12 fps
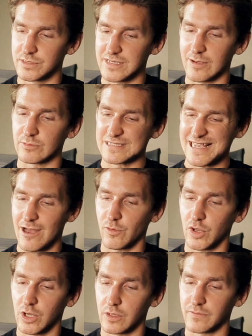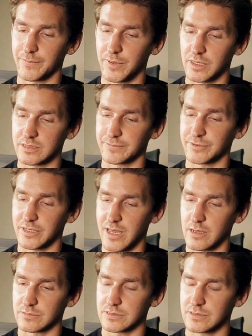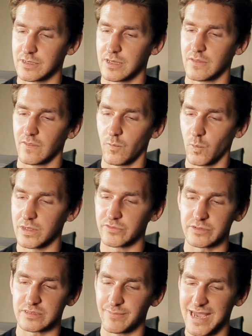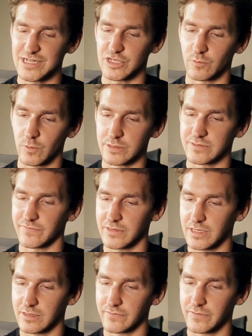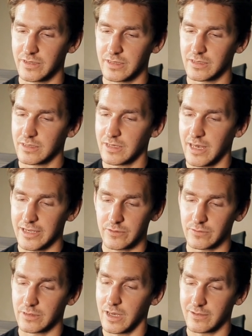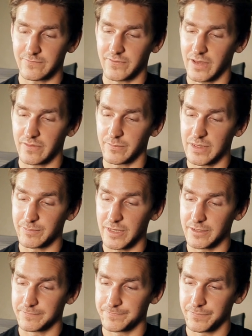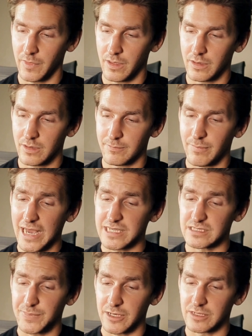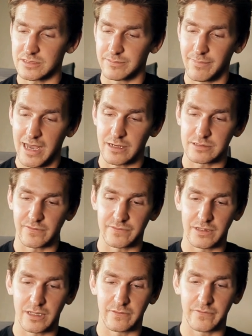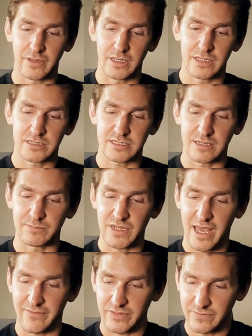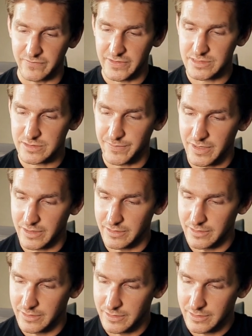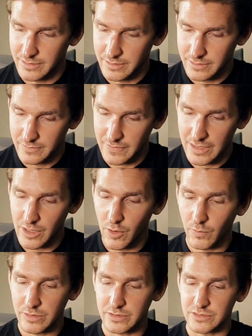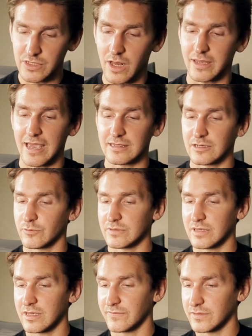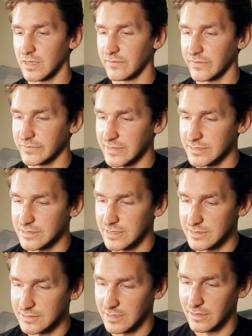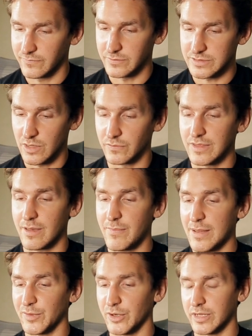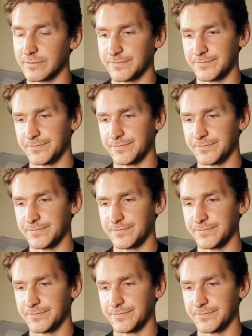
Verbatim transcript: I was now called upon to pronounce, the wondrous magic words of love, I could not find them in me. My experience in matters of love seemed to have convinced me that no one could talk eloquently of love unless his love was only a memory,